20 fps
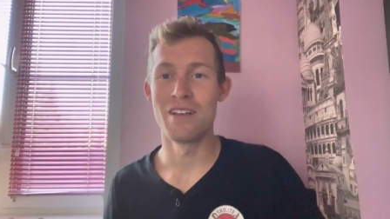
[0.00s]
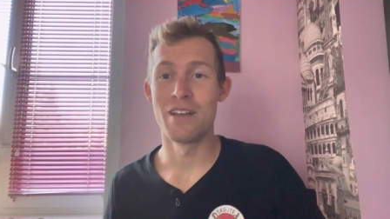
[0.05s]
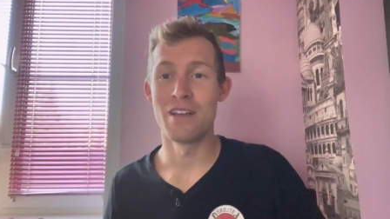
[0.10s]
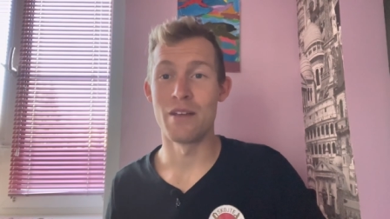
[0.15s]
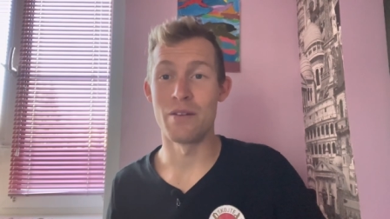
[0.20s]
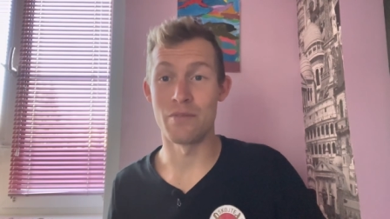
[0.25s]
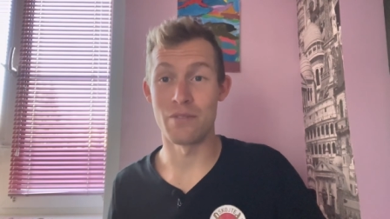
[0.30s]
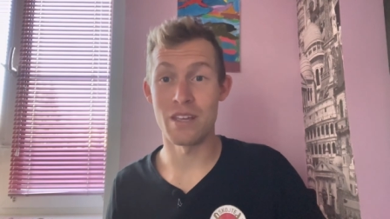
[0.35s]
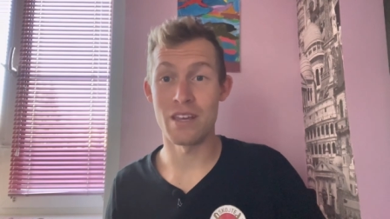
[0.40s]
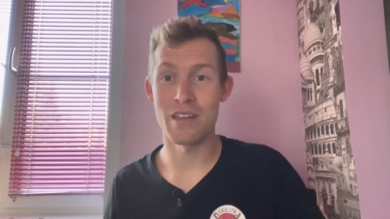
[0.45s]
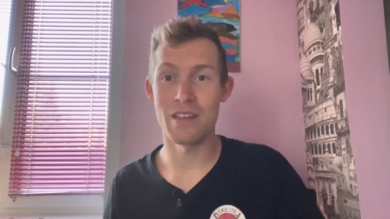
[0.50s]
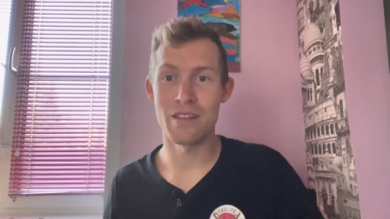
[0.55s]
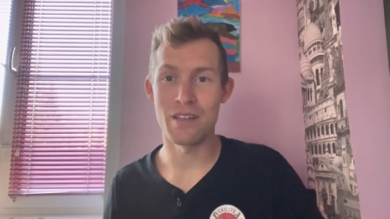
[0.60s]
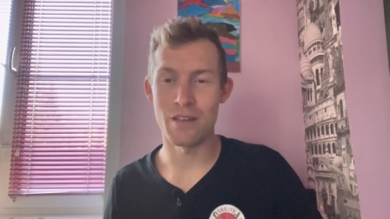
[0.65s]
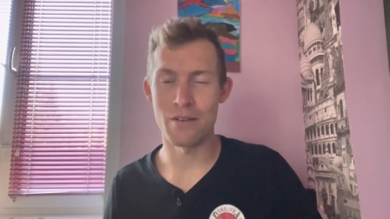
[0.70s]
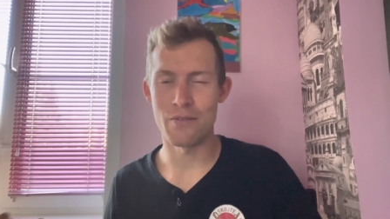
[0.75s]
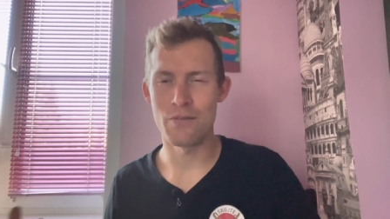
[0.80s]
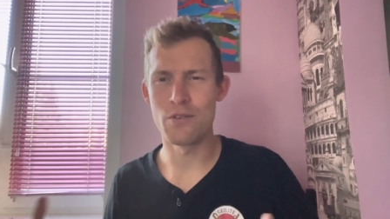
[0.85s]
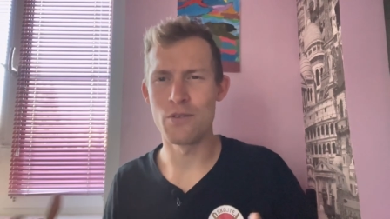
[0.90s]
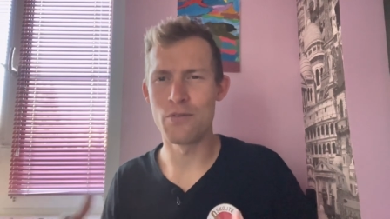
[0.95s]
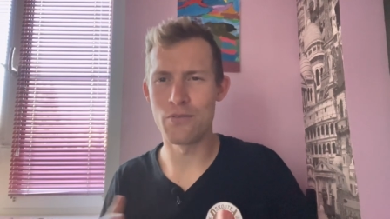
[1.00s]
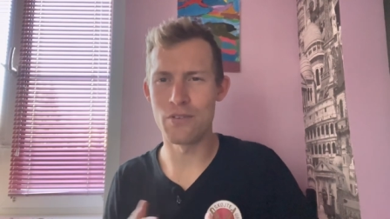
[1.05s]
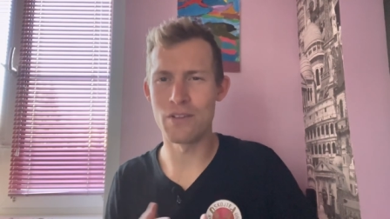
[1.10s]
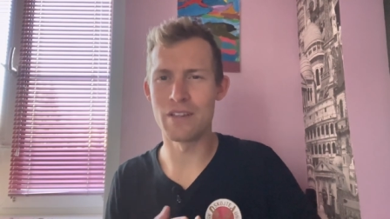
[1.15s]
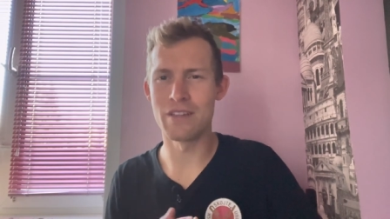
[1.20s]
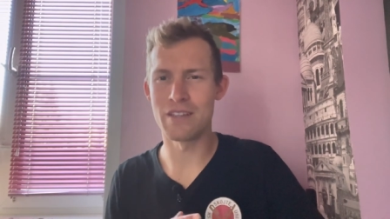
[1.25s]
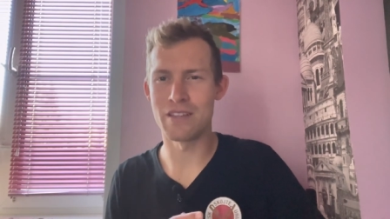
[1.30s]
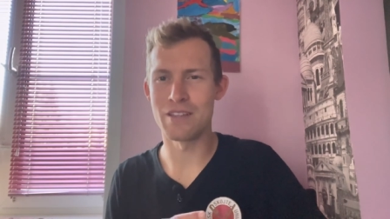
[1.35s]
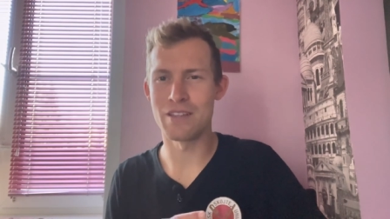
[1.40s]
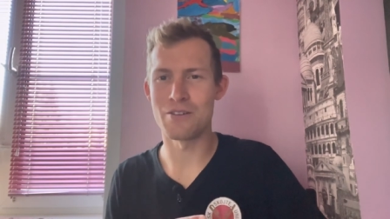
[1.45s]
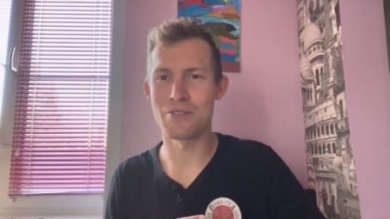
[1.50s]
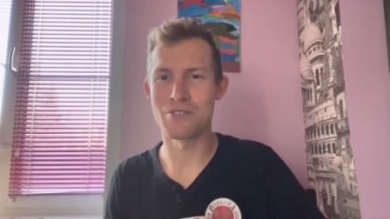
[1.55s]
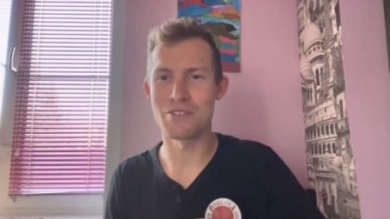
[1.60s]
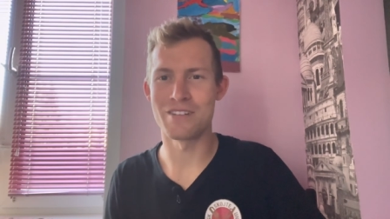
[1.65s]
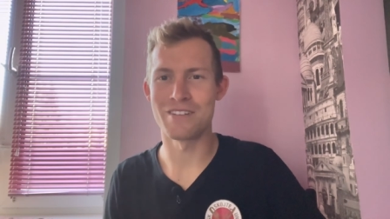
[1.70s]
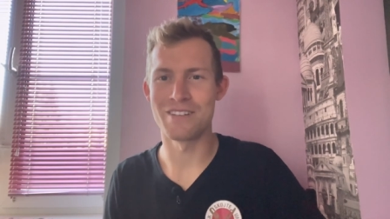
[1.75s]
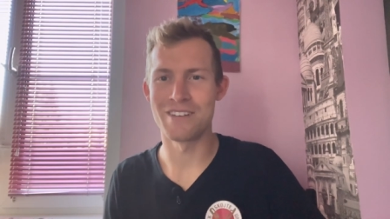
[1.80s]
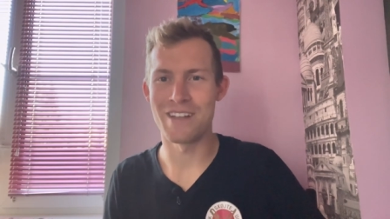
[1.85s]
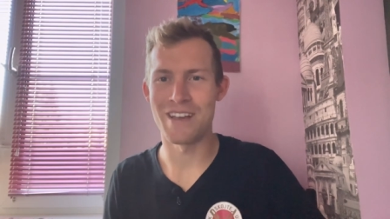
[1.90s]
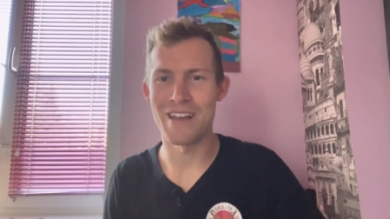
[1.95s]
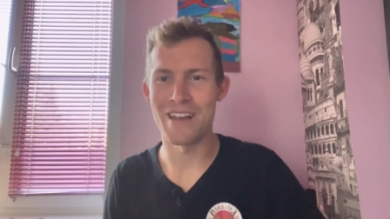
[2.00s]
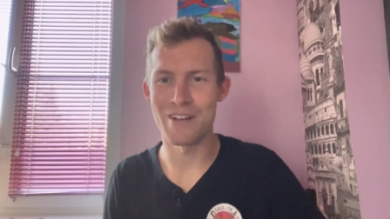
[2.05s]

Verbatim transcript: if they if you feel that there's an